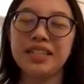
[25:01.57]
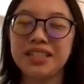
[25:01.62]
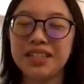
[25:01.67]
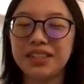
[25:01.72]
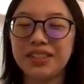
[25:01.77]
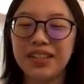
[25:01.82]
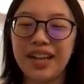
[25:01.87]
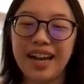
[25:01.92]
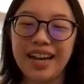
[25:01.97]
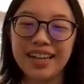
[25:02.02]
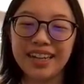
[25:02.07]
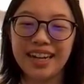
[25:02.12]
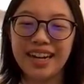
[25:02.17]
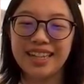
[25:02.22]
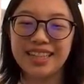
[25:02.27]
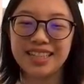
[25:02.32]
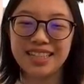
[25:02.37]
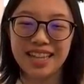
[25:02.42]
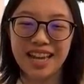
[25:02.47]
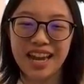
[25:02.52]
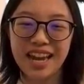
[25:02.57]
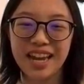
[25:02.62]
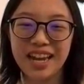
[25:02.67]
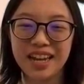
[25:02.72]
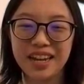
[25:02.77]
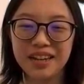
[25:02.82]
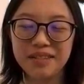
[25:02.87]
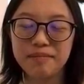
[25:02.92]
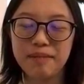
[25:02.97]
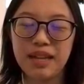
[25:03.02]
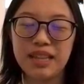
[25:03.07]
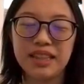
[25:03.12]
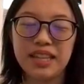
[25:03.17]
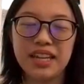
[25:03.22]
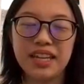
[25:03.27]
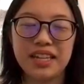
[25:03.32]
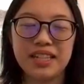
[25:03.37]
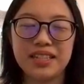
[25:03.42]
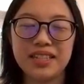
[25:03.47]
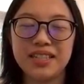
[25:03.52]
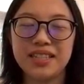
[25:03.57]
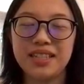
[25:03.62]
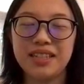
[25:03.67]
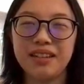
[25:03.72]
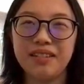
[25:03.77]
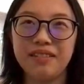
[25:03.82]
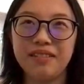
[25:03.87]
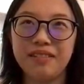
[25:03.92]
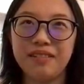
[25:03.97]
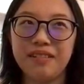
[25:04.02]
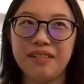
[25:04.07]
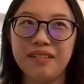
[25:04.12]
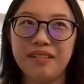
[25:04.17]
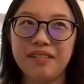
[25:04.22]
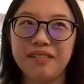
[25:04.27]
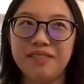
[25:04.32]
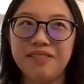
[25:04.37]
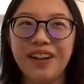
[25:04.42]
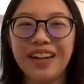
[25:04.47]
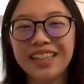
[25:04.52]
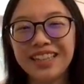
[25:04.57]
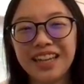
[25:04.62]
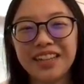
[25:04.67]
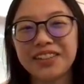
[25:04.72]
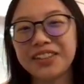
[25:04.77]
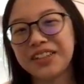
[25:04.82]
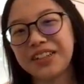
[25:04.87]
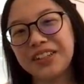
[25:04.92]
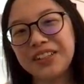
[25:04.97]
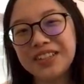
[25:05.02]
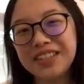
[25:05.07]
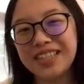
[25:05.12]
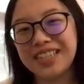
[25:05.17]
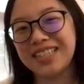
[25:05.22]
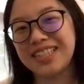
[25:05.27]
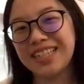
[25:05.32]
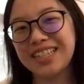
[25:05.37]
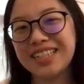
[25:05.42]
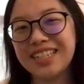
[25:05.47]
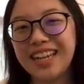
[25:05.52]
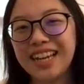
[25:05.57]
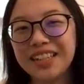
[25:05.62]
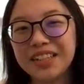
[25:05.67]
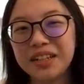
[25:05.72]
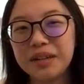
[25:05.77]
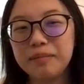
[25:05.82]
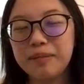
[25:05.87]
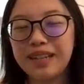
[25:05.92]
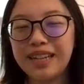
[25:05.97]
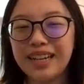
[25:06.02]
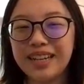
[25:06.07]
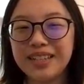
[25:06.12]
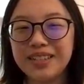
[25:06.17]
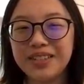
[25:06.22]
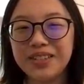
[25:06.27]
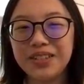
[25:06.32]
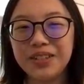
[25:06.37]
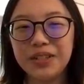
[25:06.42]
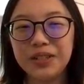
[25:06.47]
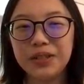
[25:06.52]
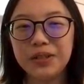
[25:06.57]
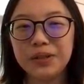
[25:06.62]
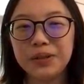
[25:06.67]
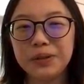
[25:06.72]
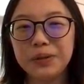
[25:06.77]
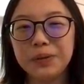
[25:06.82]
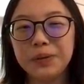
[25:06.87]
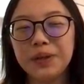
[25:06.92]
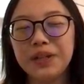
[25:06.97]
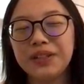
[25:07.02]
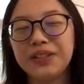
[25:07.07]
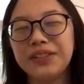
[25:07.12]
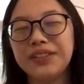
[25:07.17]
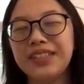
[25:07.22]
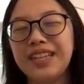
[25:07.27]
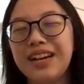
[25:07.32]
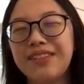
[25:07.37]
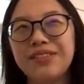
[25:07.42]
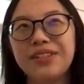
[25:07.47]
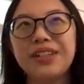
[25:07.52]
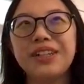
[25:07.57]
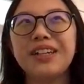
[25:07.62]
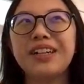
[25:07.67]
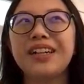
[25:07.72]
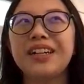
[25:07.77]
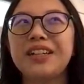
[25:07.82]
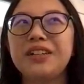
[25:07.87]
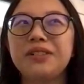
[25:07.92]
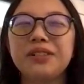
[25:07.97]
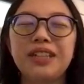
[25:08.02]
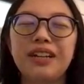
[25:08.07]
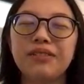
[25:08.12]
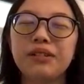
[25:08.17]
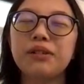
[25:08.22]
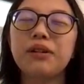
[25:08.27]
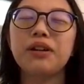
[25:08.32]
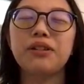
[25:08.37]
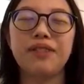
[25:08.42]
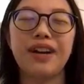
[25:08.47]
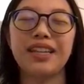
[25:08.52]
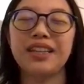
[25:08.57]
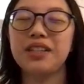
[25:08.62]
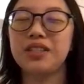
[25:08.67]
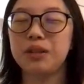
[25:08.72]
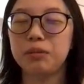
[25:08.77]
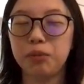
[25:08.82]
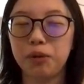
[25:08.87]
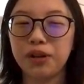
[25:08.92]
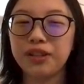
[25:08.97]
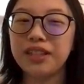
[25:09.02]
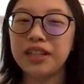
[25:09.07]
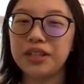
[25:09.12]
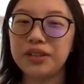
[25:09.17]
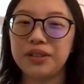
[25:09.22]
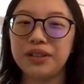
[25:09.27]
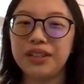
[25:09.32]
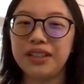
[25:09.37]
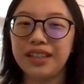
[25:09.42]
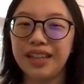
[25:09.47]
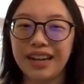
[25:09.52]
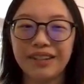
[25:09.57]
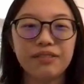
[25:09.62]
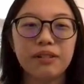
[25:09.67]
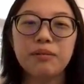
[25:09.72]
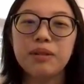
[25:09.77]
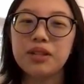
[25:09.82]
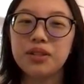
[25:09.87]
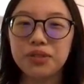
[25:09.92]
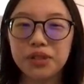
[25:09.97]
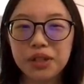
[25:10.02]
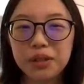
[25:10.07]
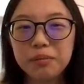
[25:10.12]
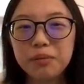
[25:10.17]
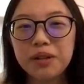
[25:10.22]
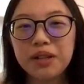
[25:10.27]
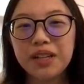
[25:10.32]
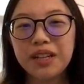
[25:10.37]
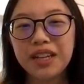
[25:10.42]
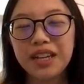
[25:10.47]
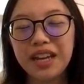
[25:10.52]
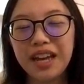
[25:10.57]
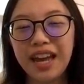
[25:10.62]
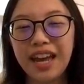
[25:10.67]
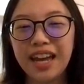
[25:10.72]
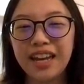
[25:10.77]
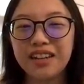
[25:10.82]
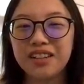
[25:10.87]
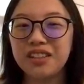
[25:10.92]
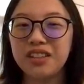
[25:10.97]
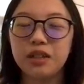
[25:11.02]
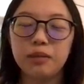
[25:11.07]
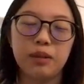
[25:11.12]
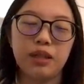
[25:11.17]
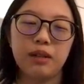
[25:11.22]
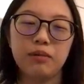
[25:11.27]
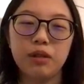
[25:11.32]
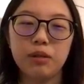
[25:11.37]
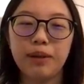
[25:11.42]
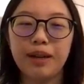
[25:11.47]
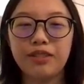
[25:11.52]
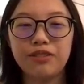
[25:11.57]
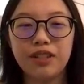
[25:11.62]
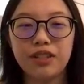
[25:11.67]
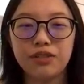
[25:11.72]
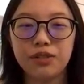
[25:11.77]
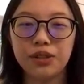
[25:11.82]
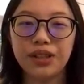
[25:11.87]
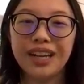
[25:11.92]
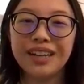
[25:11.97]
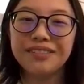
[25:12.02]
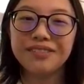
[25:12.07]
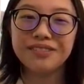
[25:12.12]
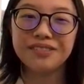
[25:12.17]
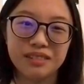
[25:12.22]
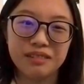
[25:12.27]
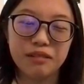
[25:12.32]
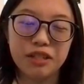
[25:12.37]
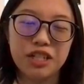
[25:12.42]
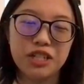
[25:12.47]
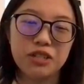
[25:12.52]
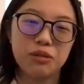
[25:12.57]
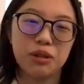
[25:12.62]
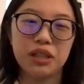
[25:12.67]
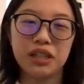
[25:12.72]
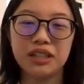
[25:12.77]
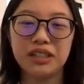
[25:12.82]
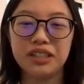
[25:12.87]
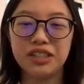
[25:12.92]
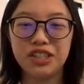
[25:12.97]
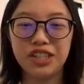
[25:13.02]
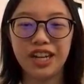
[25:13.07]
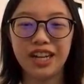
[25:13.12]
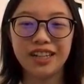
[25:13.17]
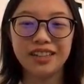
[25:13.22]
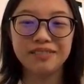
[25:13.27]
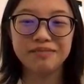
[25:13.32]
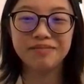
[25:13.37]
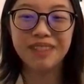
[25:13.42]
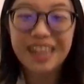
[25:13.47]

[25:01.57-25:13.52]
into ELEC, I'd say main thing is find the other girlies and stick together, because you'll never regret the support that you can get from this group, and they'll become your best friend for life, which is really cliche.